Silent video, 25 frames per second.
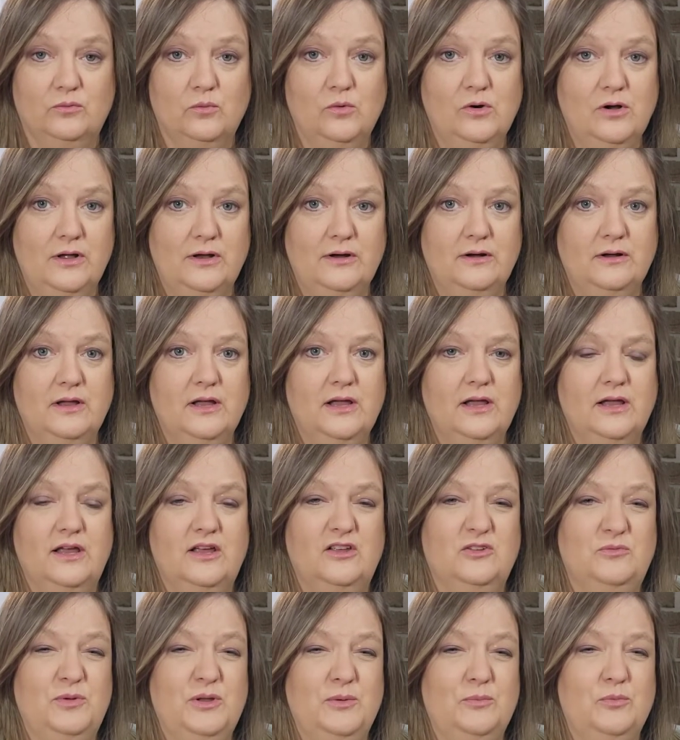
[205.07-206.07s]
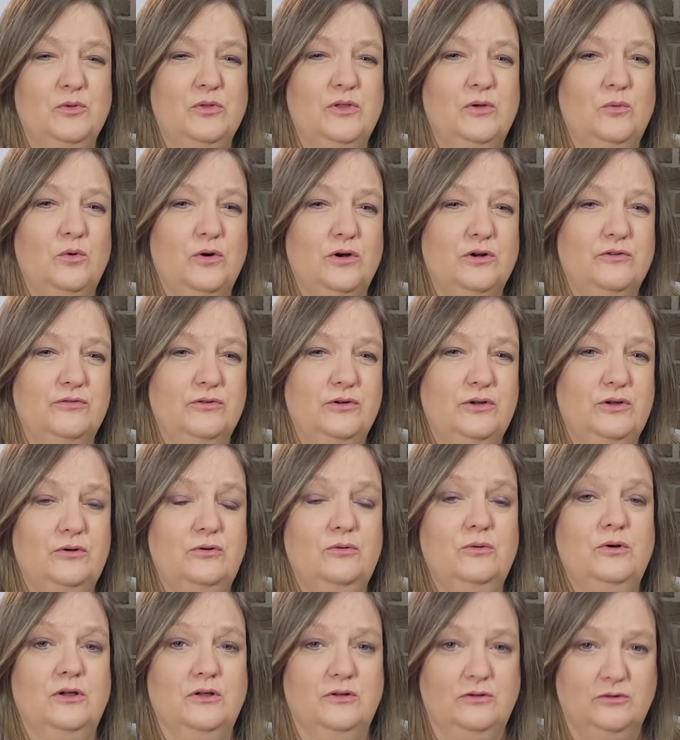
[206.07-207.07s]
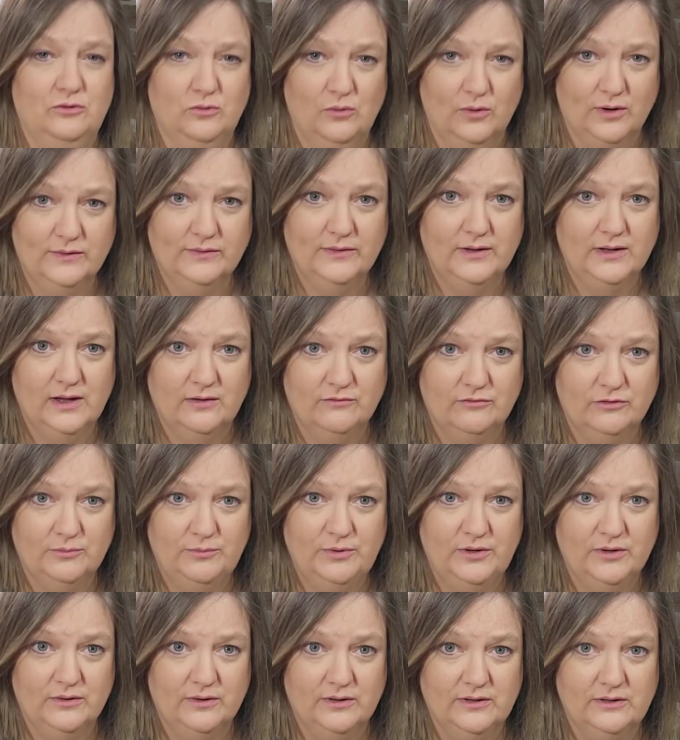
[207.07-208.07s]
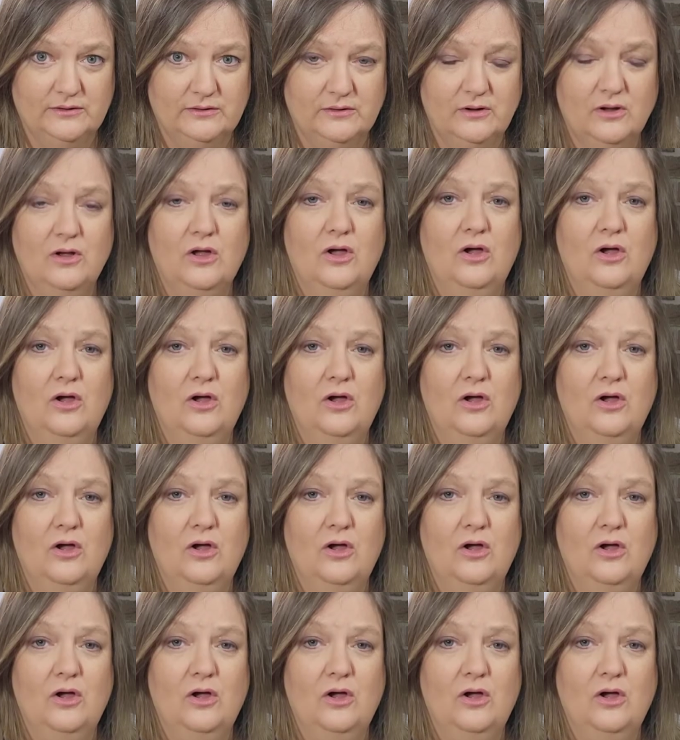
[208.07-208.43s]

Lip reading: One is people that worked for you during the covered period,